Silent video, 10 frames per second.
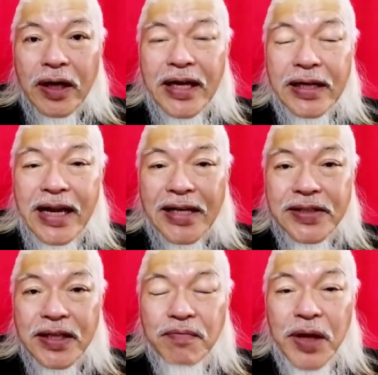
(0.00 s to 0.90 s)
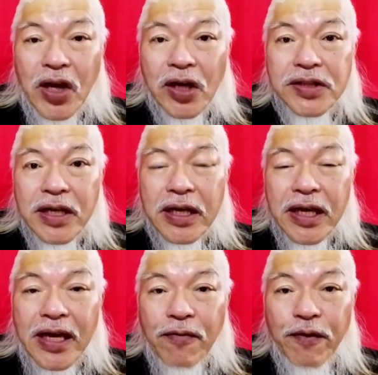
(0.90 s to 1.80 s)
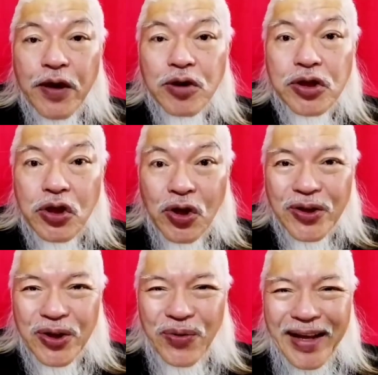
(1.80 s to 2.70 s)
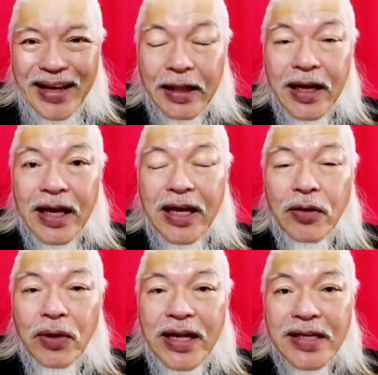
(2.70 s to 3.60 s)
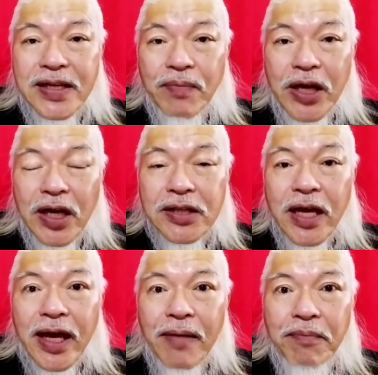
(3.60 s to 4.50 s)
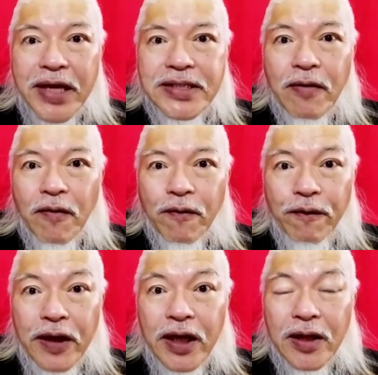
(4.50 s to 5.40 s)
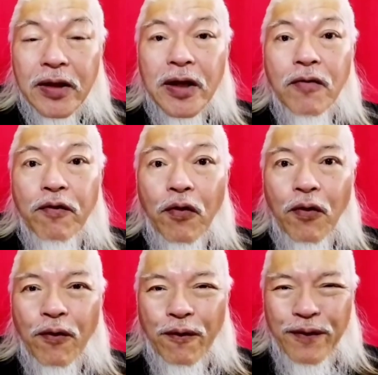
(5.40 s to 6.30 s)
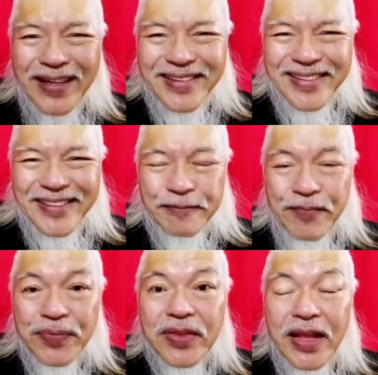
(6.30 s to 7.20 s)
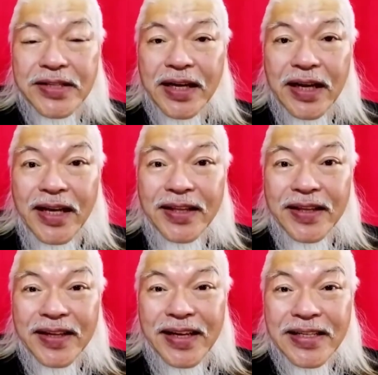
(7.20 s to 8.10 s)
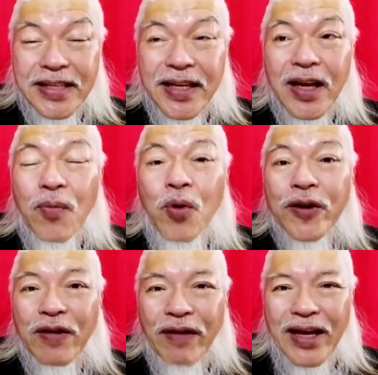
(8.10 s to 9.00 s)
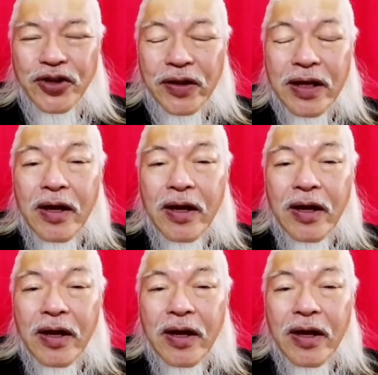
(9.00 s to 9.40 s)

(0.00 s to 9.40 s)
he does it because he feels good doing it. He does it because it makes him feel fulfilled. There's an intrinsic motivation.